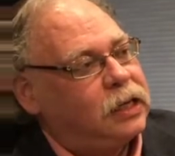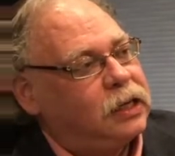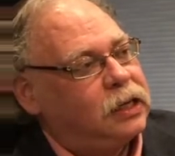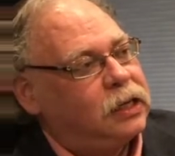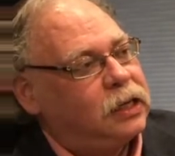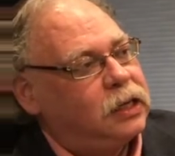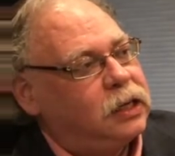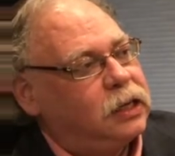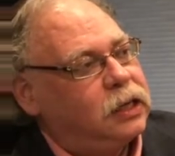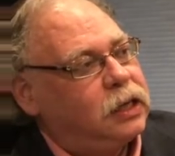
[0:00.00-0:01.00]

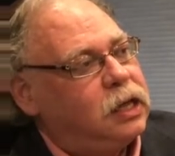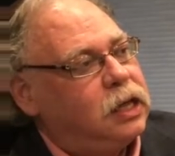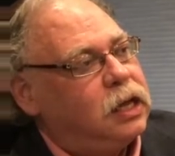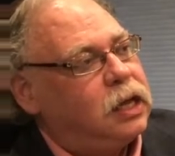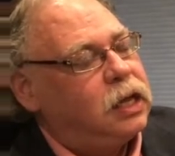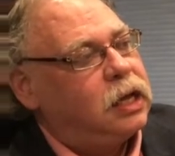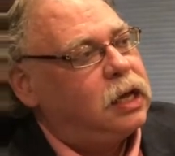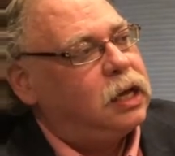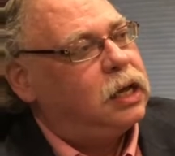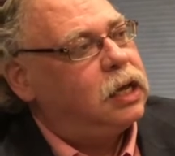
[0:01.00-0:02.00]

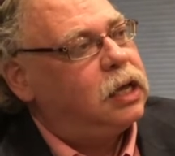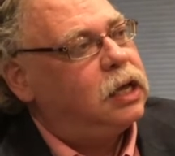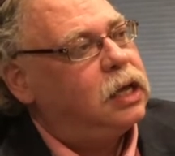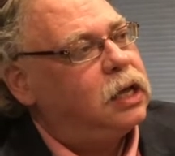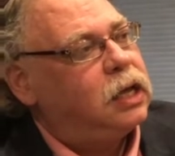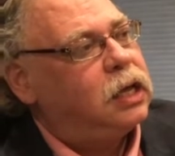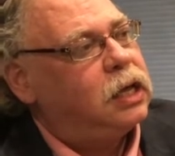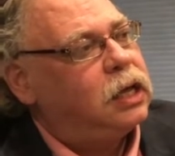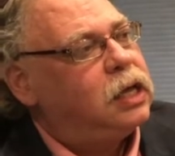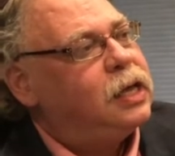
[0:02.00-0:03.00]

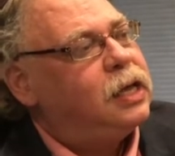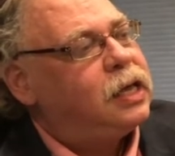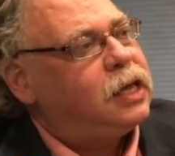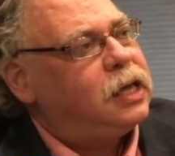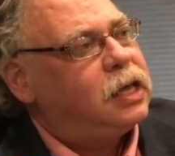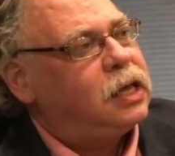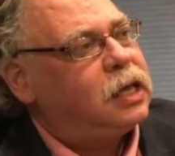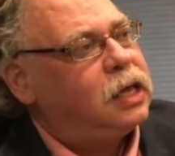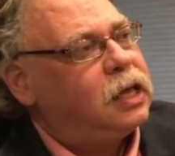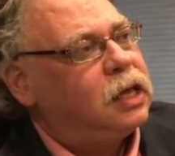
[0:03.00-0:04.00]

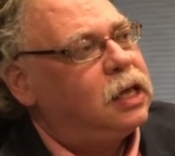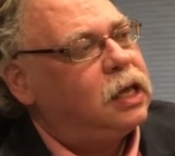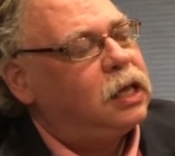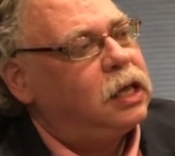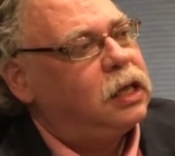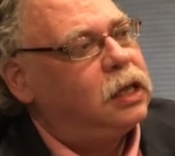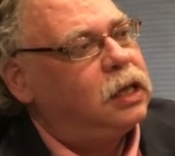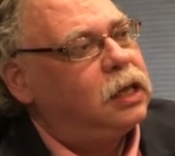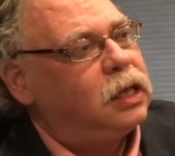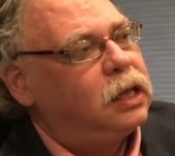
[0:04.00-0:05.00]

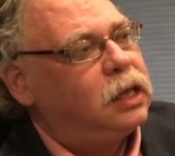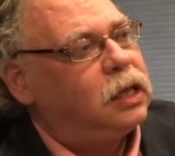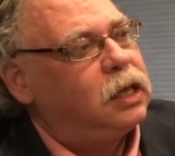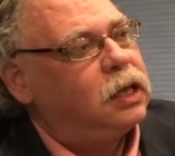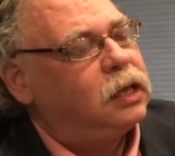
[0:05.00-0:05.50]
This person isn't speaking.